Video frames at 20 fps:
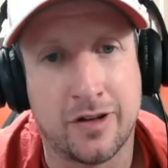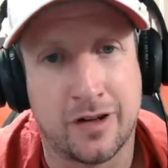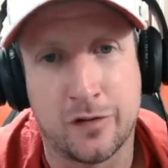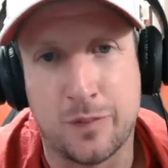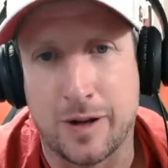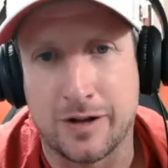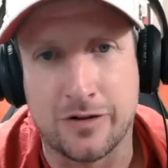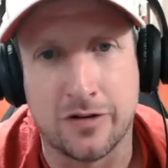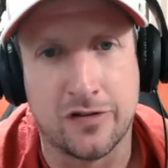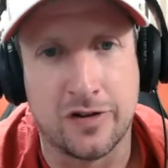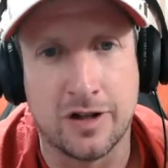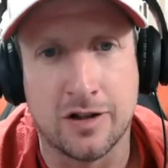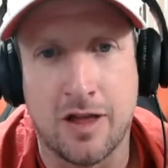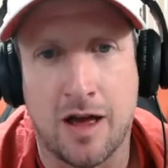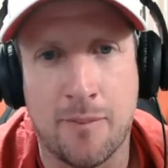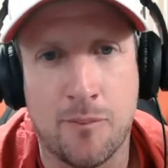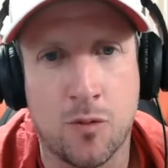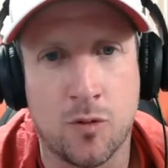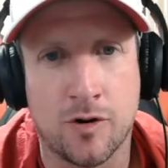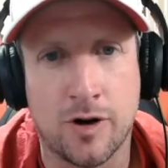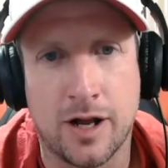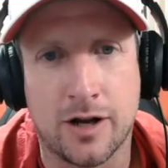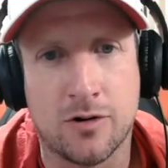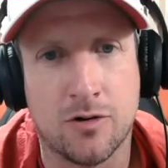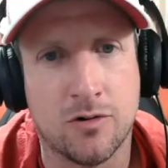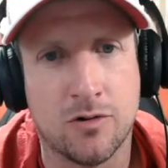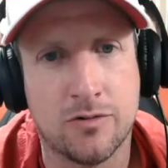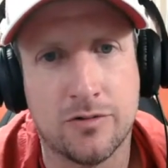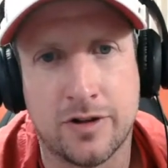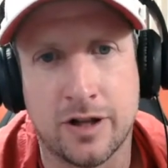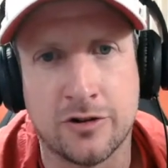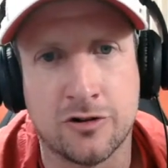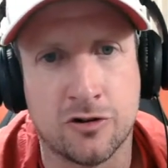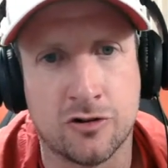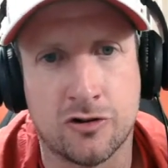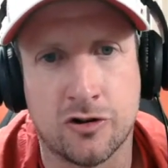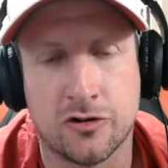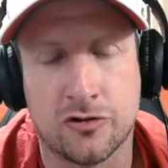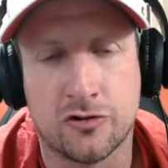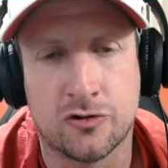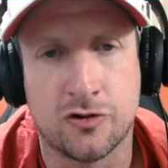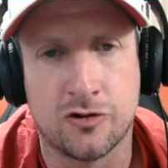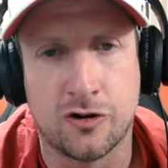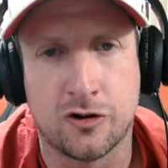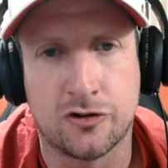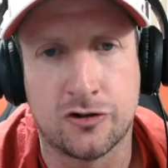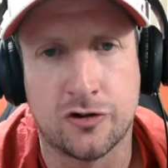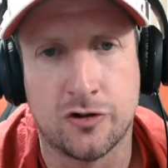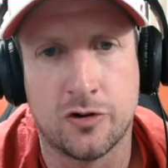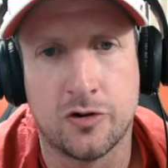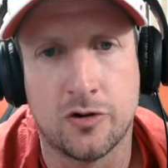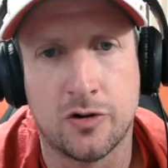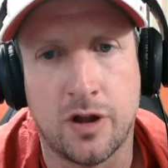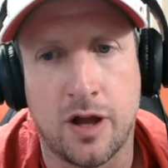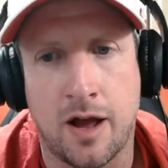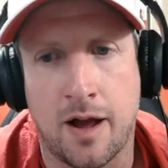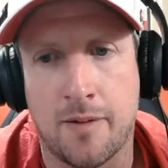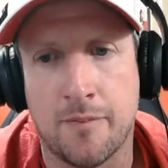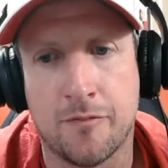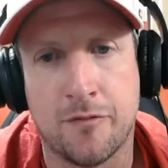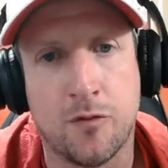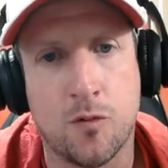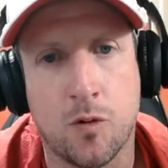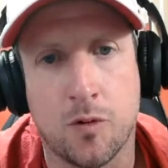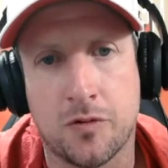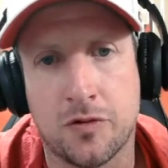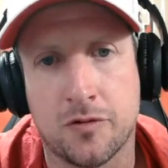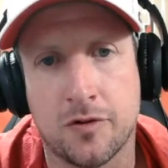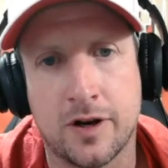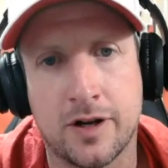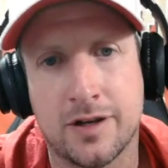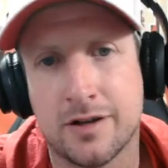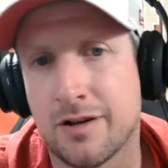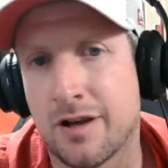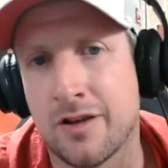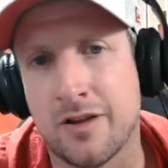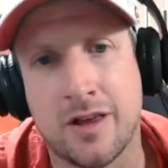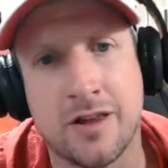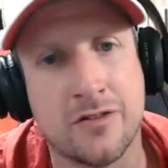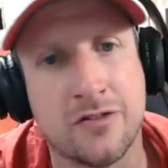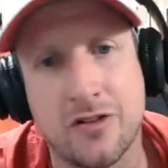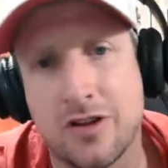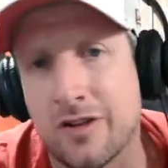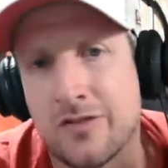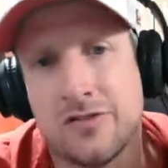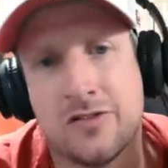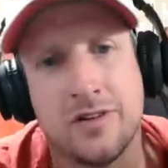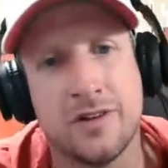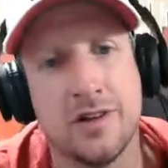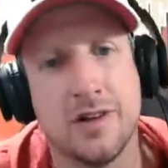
Expect to see a lot more nickel than your just traditional 4-3. It's